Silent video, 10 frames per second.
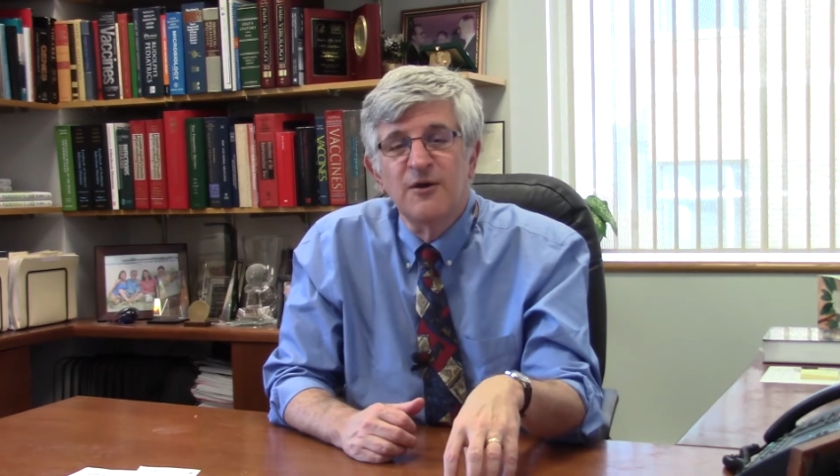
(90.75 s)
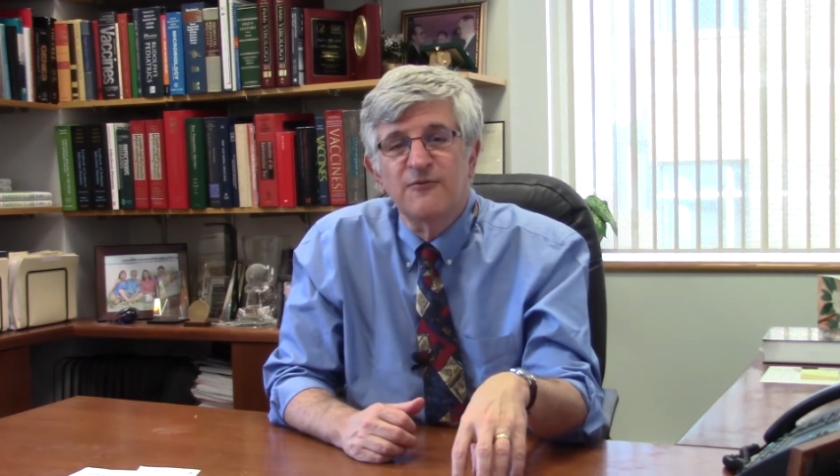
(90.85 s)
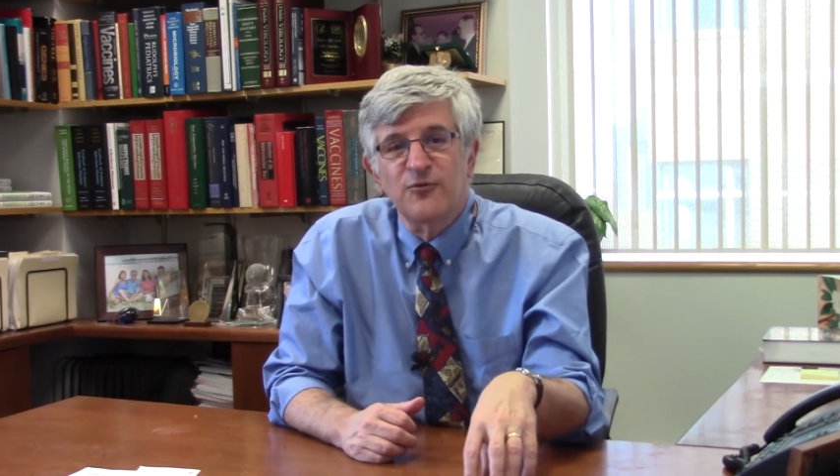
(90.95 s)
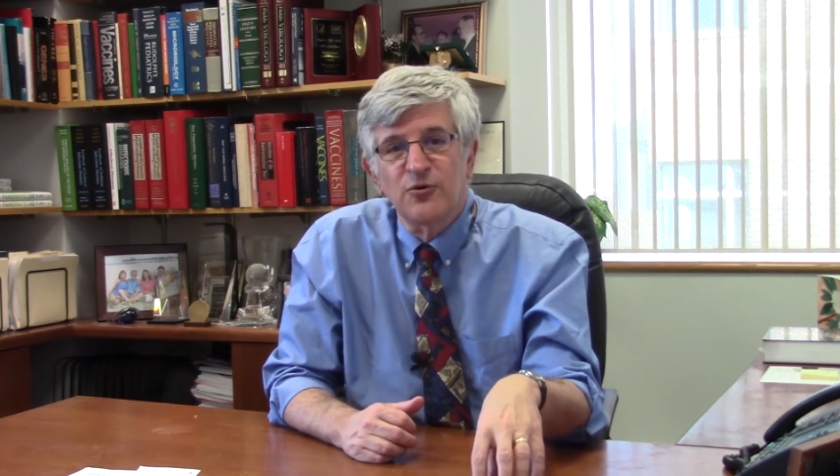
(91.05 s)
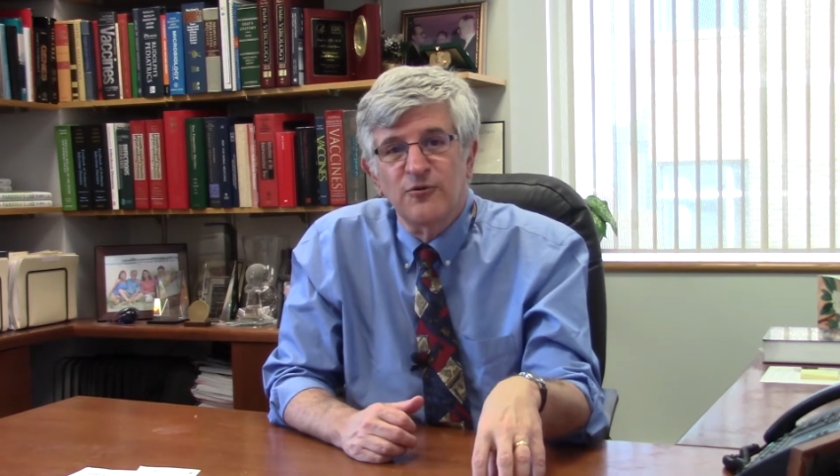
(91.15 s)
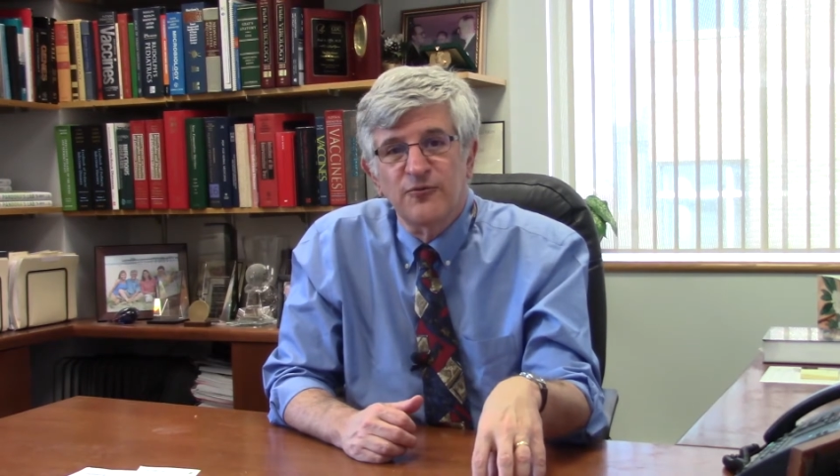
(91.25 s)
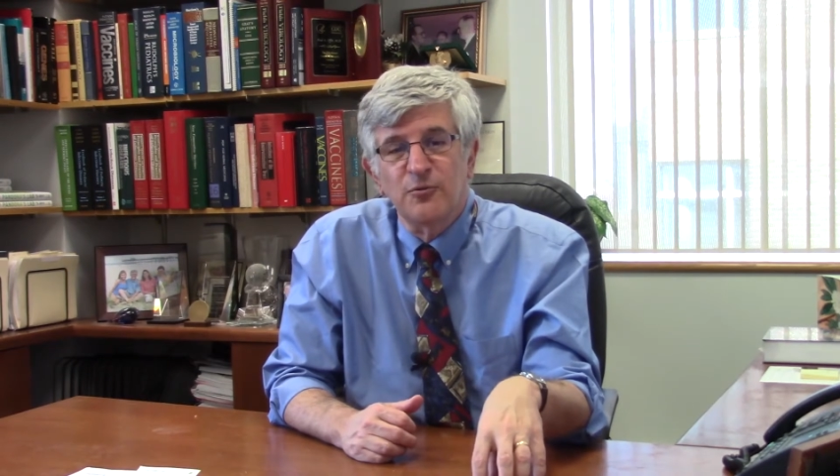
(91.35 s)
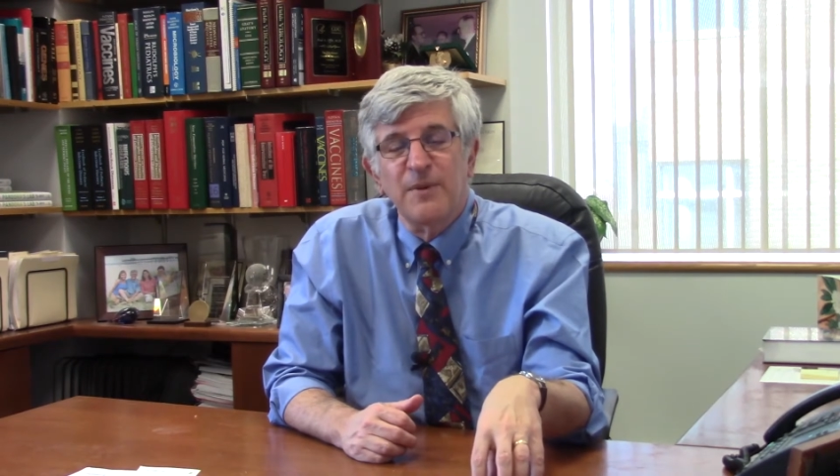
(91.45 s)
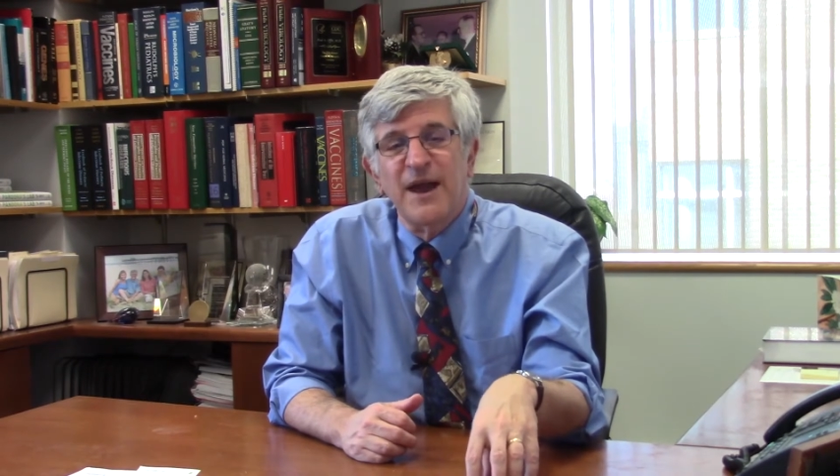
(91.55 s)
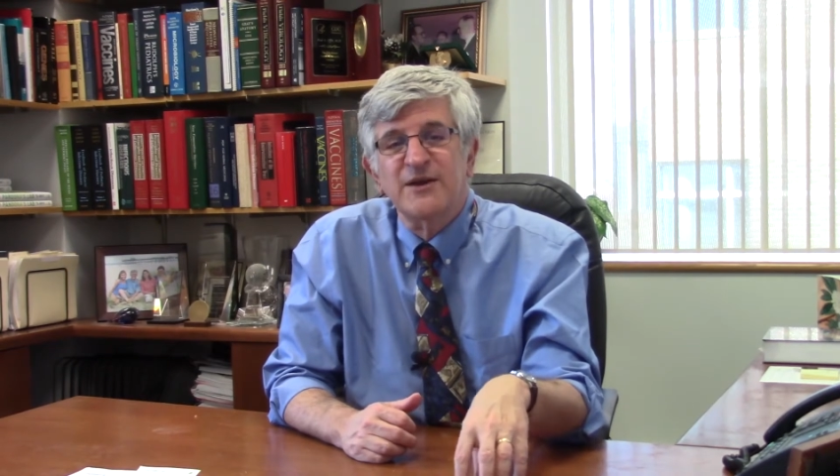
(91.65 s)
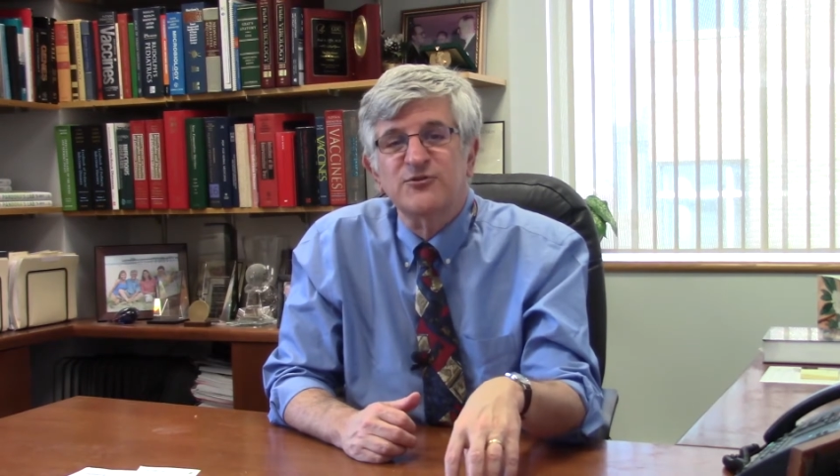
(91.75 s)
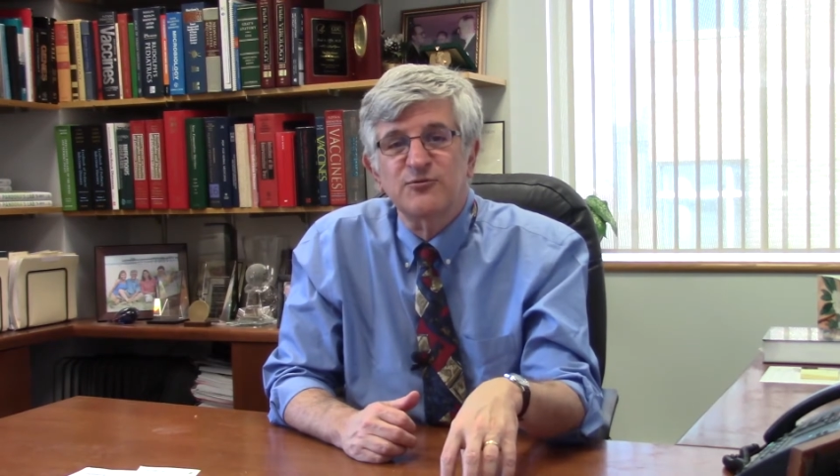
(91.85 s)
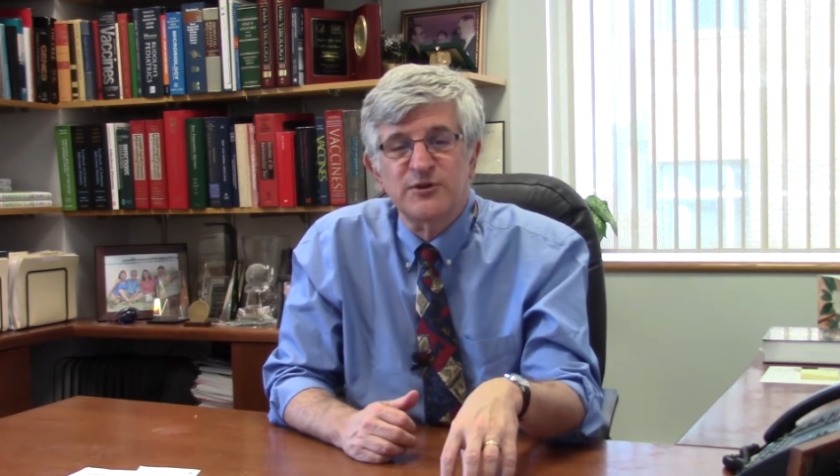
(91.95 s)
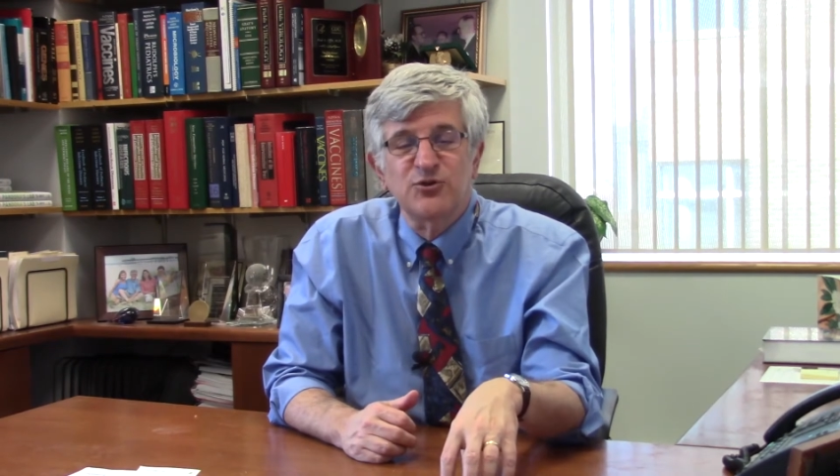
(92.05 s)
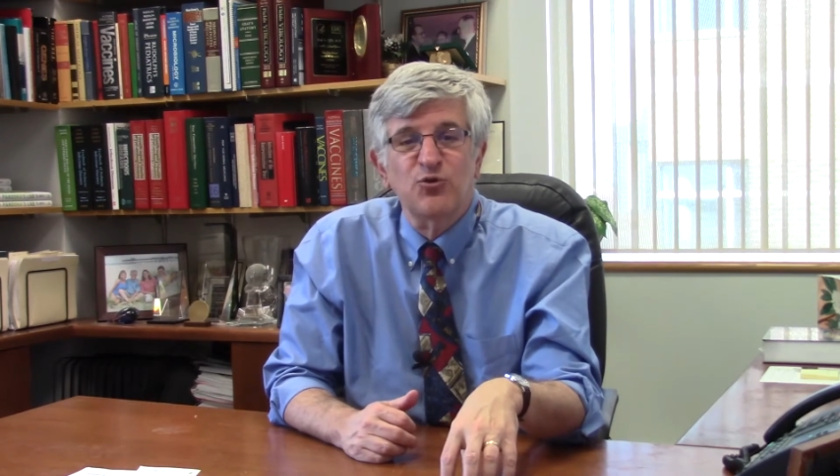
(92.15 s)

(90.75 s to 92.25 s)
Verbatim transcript: for, for passively